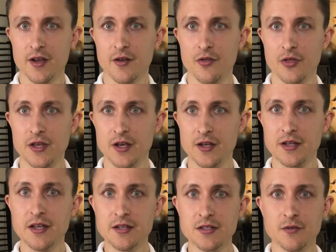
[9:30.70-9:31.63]
The
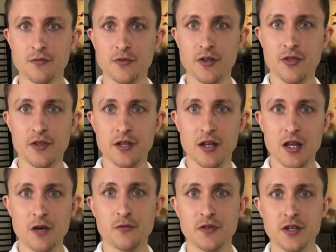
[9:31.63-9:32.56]
adhesive in the
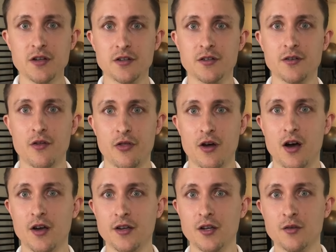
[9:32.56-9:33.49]
left inner
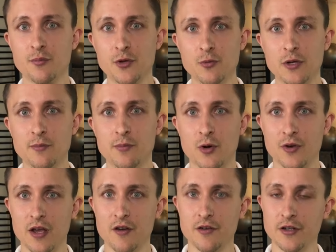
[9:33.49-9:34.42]
thigh and pubic bone
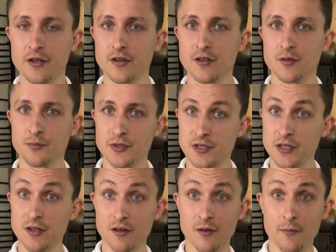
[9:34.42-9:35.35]
area in
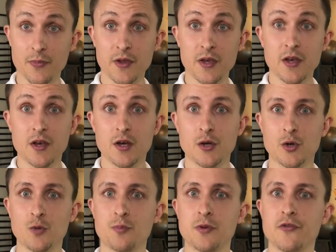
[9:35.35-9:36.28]
particular
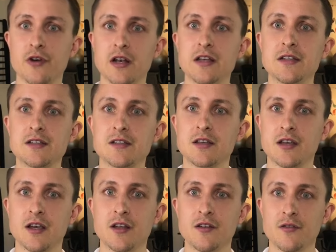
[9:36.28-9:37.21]
could be released
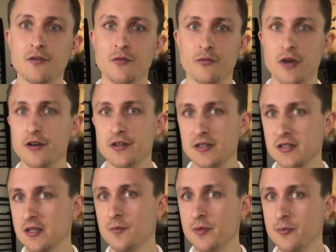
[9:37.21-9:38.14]
again very
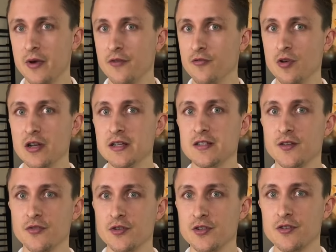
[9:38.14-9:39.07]
simply by releasing
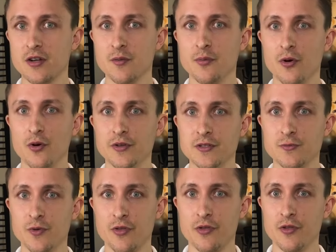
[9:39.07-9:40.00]
the trigger points
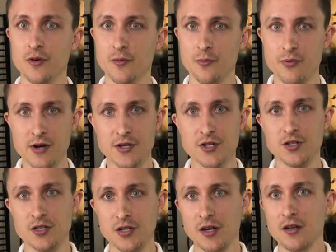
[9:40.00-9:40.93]
with the pressure
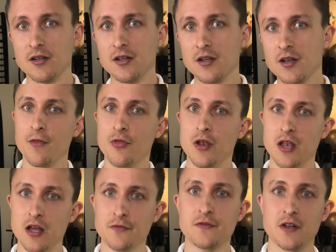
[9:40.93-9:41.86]
technique. The
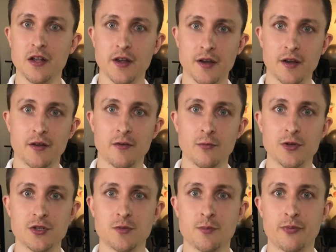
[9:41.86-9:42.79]
left leg,
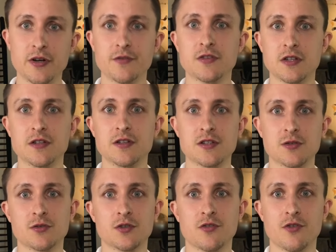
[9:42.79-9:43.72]
which previously
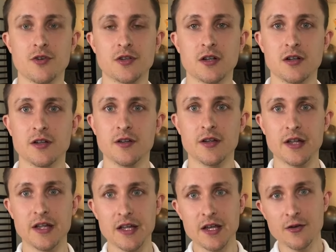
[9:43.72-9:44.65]
stood chronically
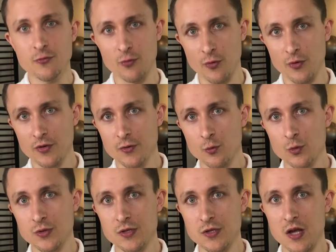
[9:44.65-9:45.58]
inward,
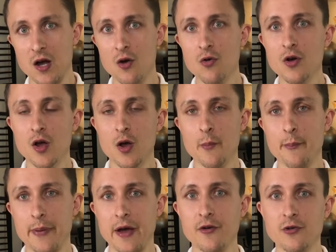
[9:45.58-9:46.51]
was now
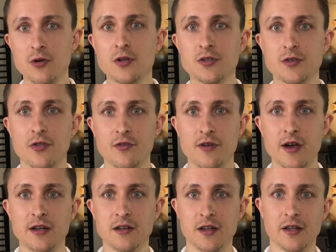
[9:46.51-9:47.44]
parallel to the
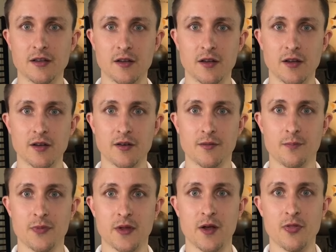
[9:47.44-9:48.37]
right leg again,
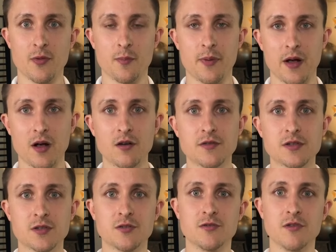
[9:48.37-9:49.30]
and the pelvis
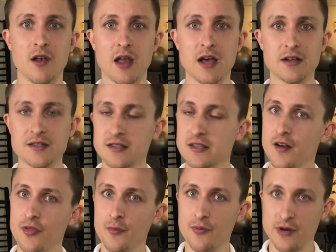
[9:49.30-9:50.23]
could relax,
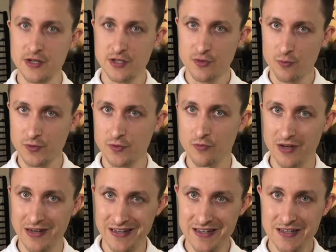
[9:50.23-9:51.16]
the pressure was
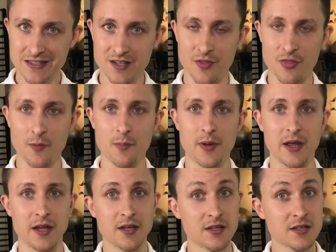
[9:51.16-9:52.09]
released and the
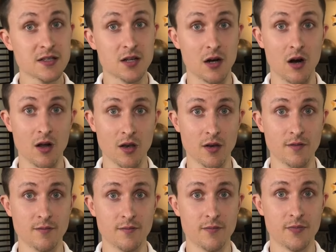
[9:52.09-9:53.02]
pain is gone.
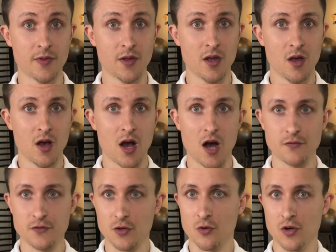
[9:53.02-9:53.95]

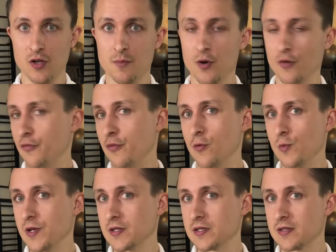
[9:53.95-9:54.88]
after only about 4
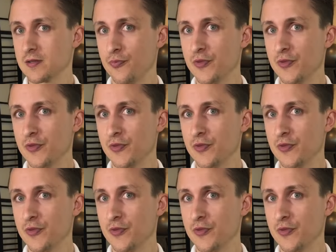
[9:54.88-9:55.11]
weeks.